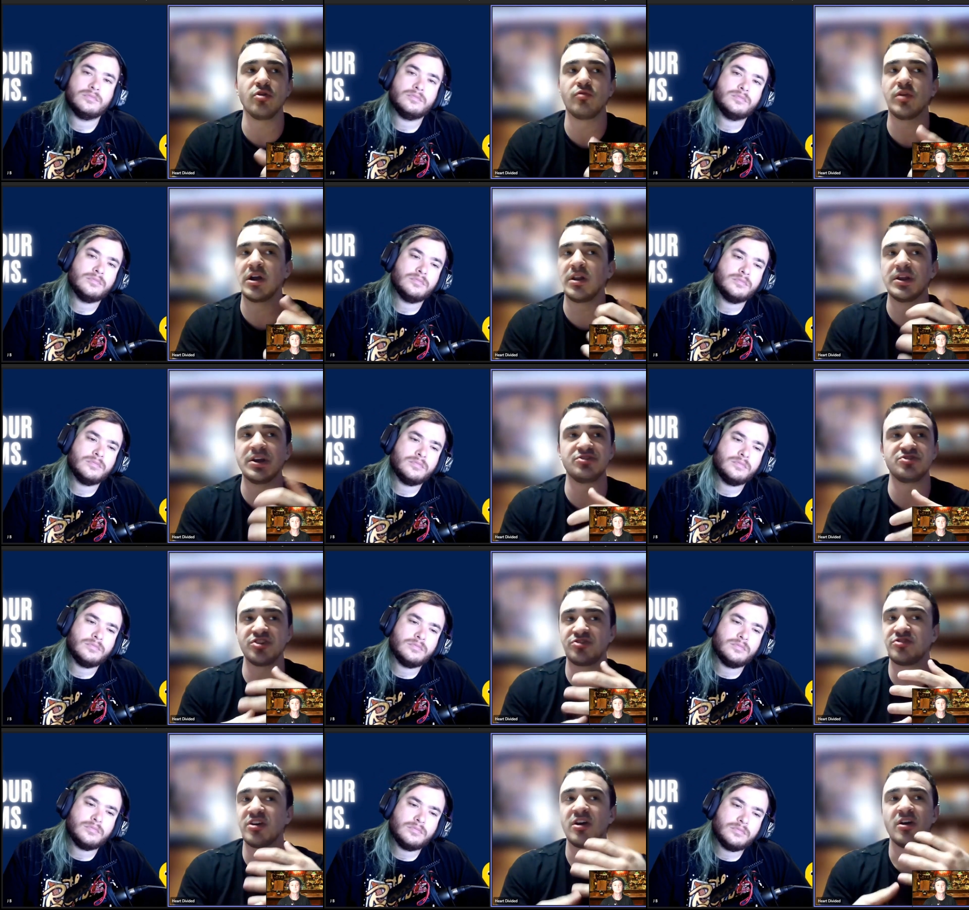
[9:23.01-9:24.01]
Speaker 1: So really
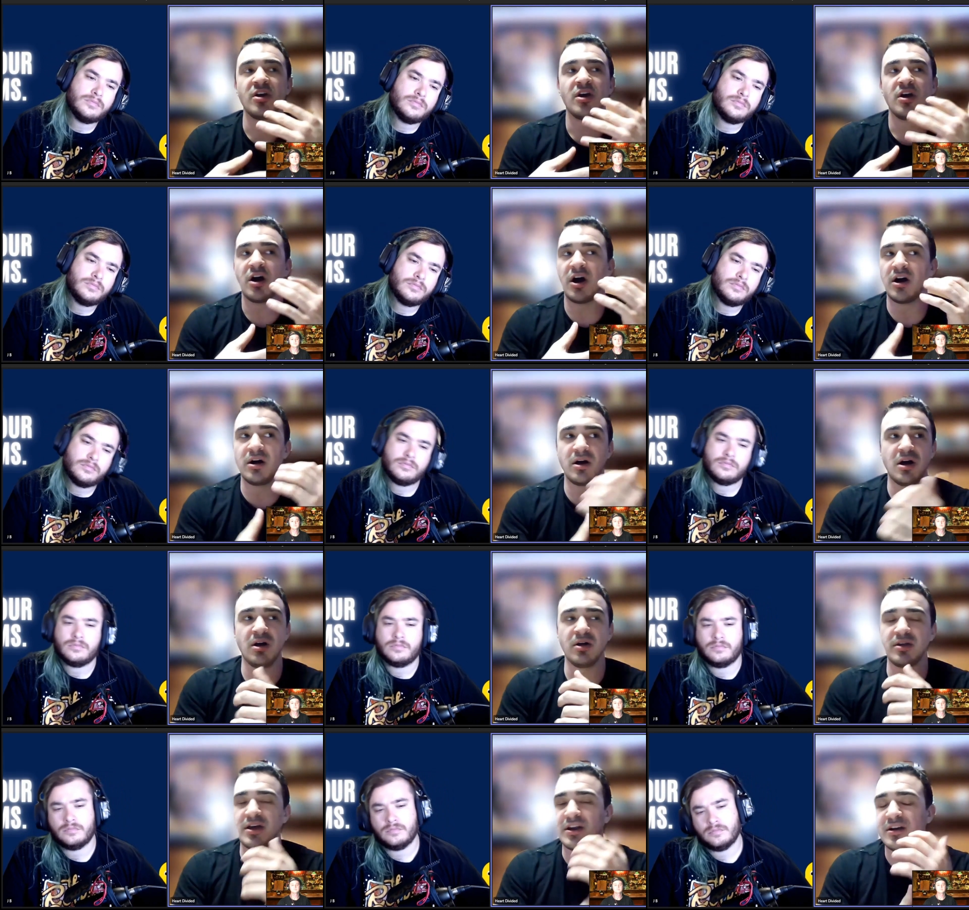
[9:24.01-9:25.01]
it's just,
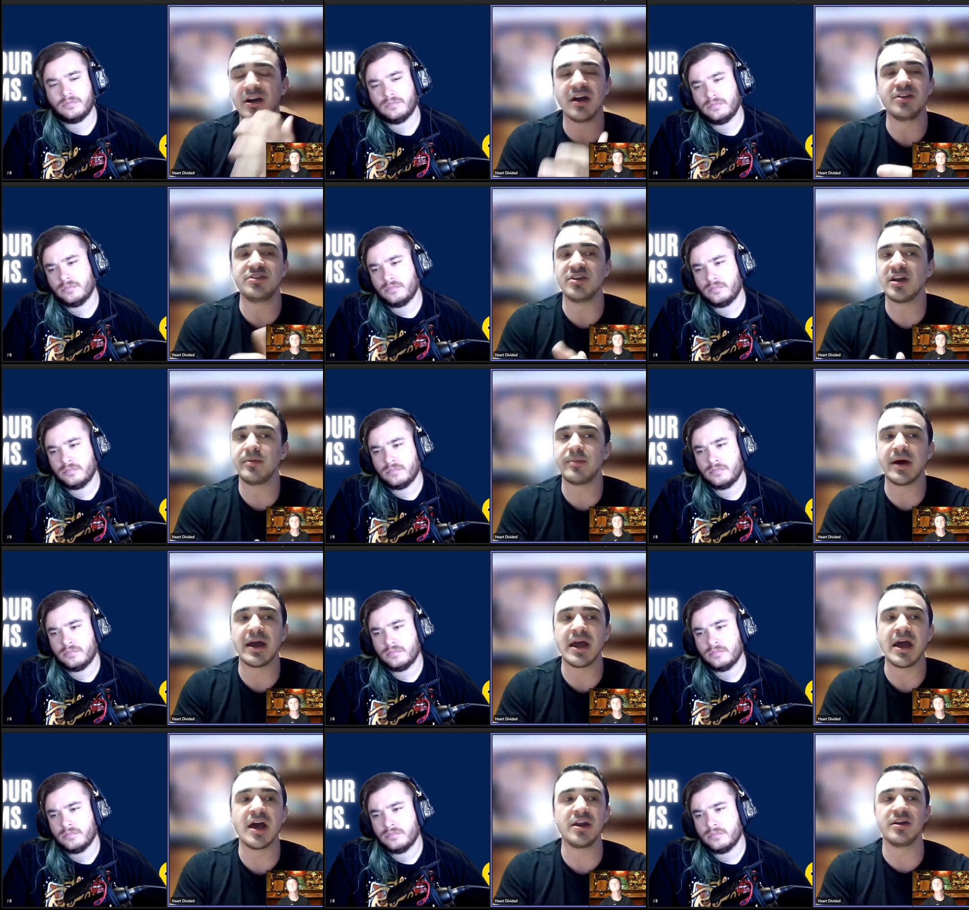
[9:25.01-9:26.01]
I'll get an idea in
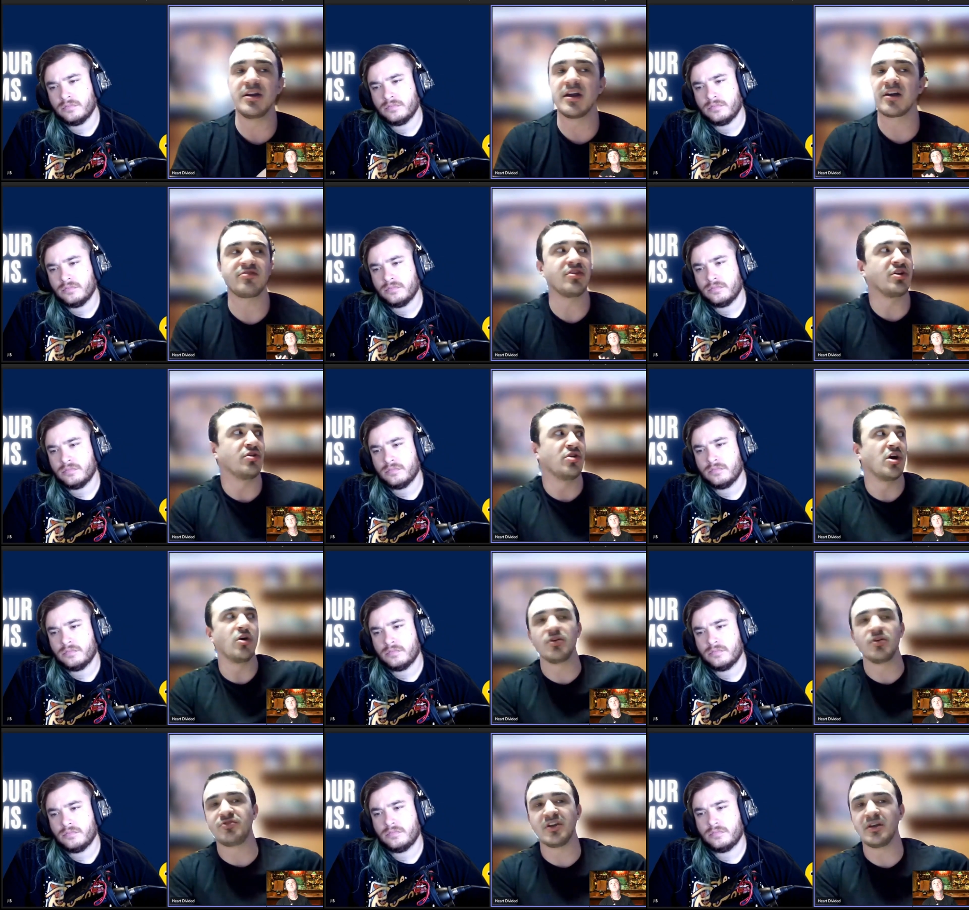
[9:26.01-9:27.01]
my head, and next thing you
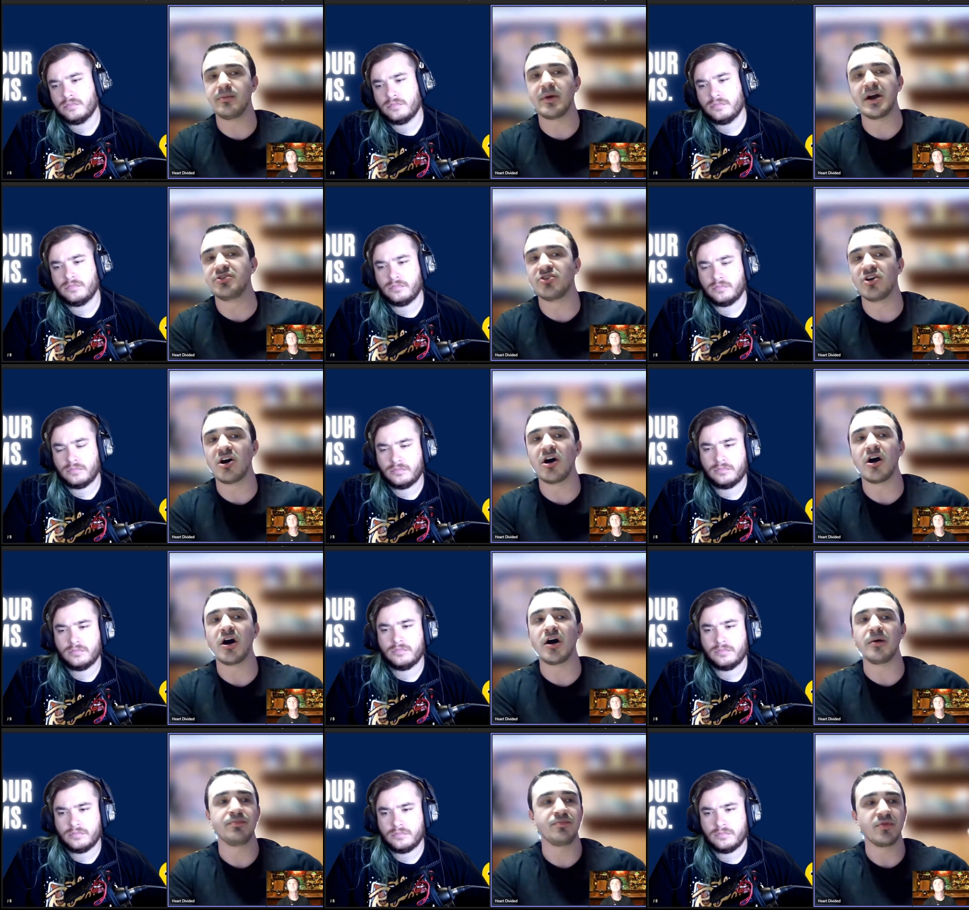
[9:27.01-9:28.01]
know, it's in my
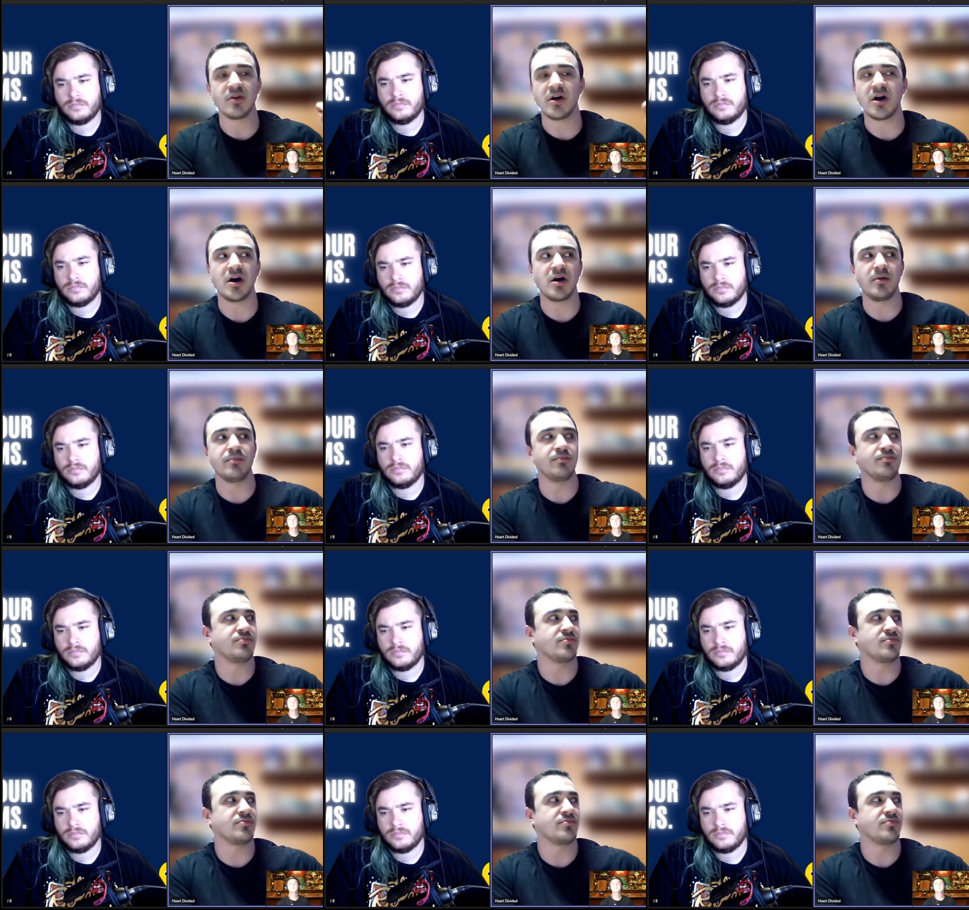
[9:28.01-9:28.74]
DAW. I